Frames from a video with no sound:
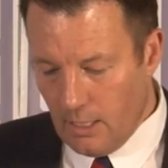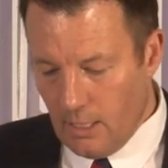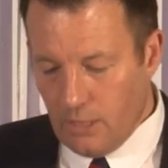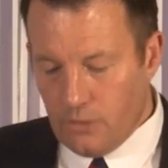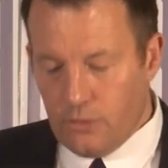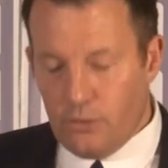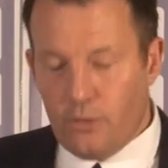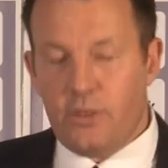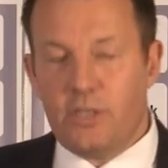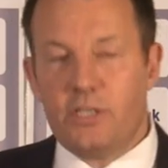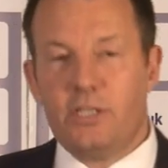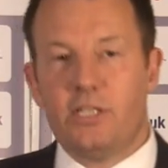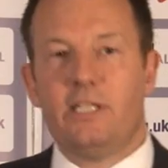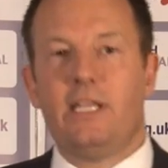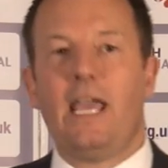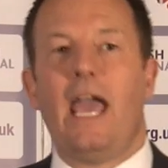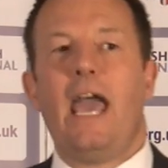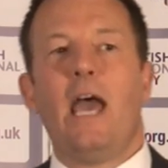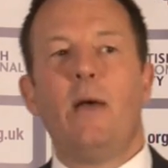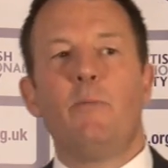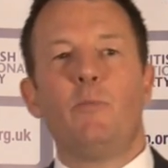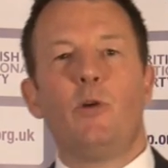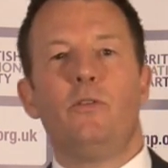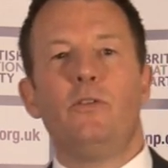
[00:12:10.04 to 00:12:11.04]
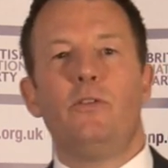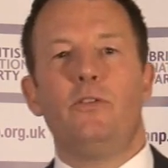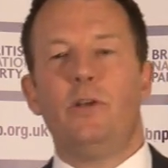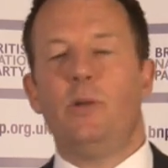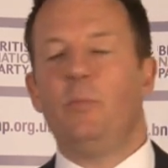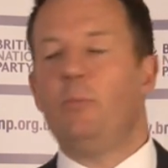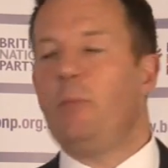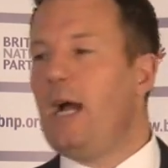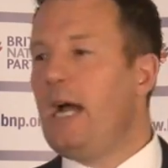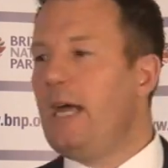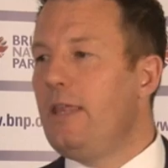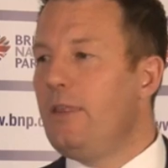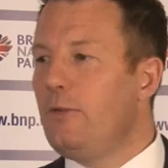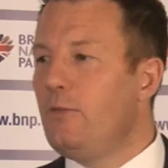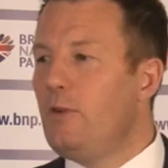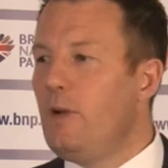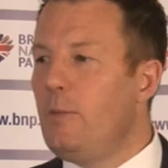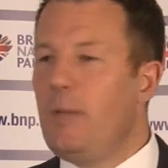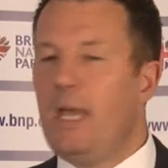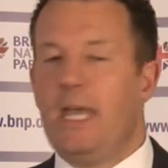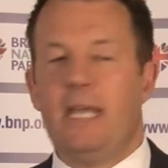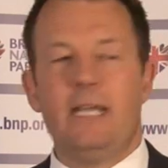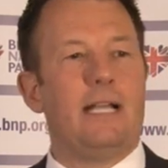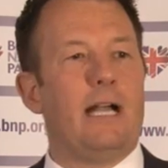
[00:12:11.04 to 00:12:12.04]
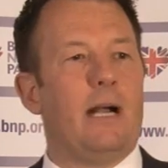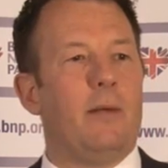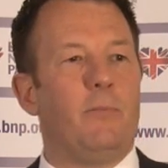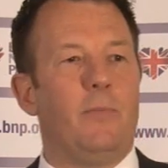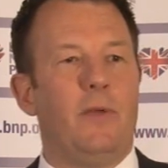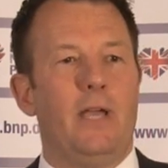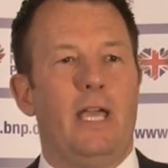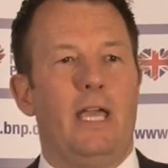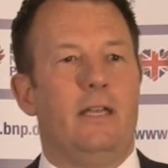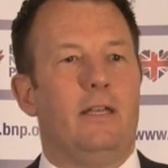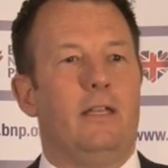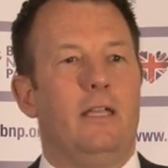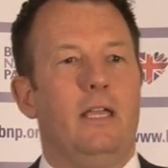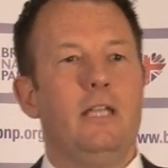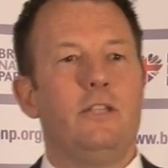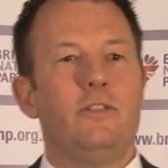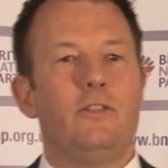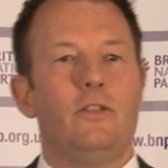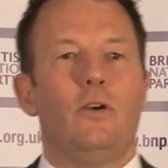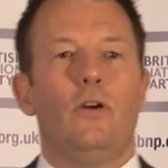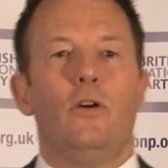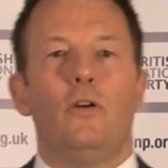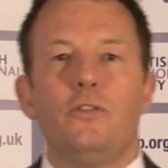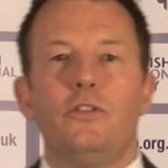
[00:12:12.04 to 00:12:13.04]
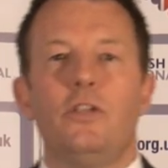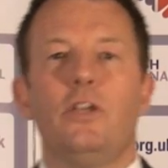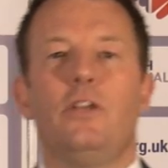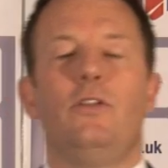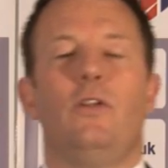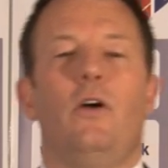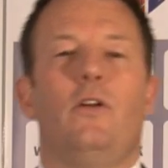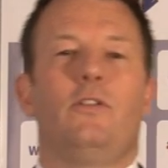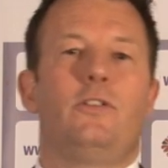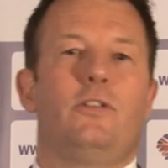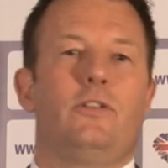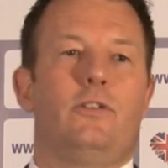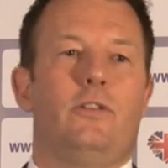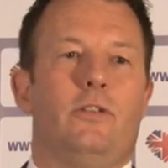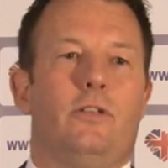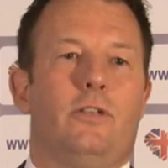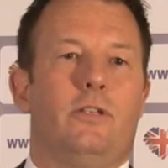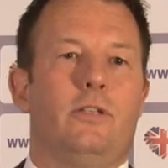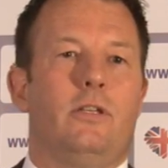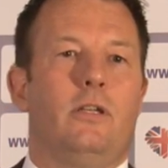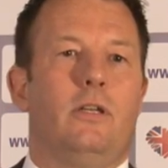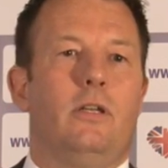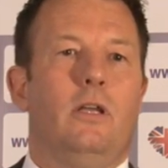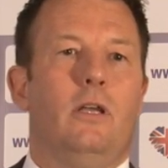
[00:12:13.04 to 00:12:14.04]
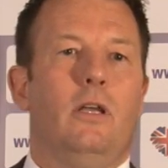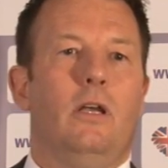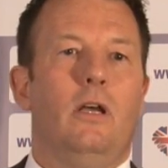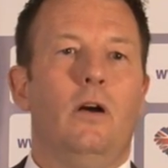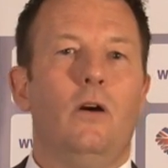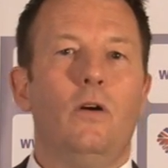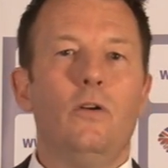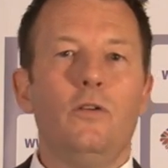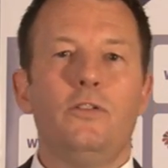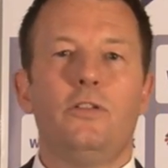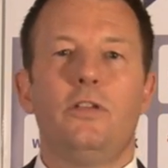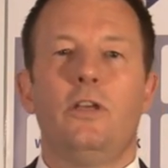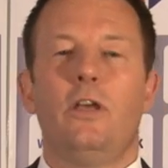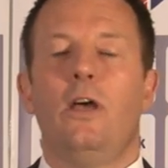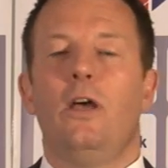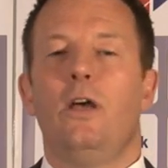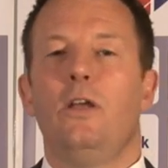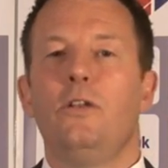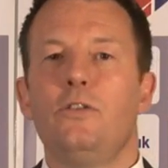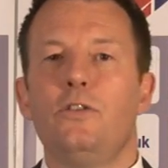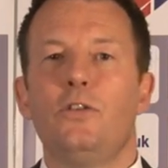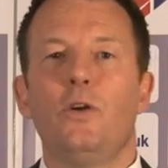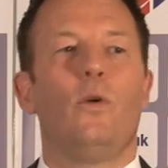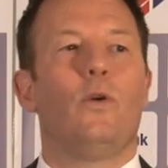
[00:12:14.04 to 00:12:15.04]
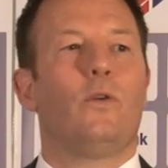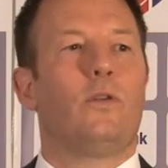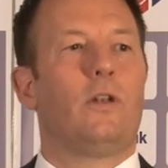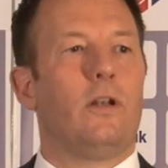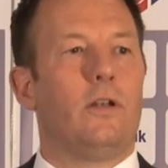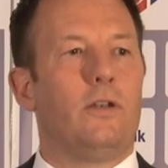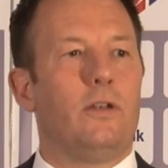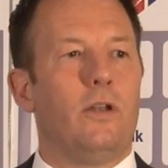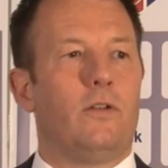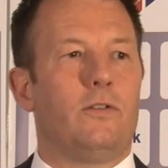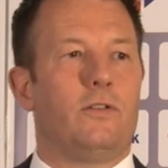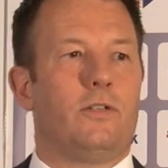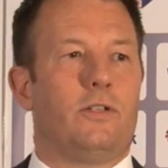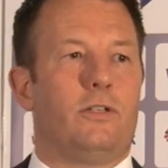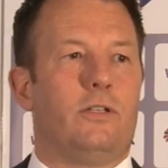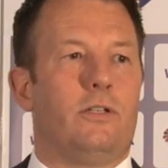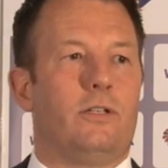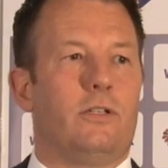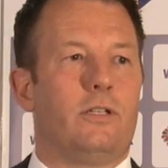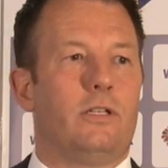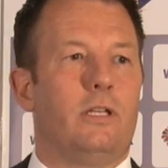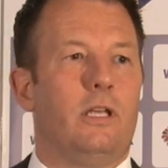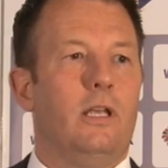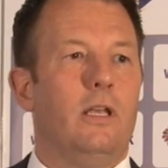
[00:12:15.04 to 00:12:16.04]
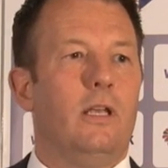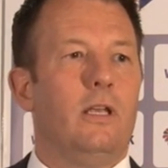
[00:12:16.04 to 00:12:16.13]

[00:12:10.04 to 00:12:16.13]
So the scaremongering by the Remain campaign, it's utter nonsense, utter and total nonsense.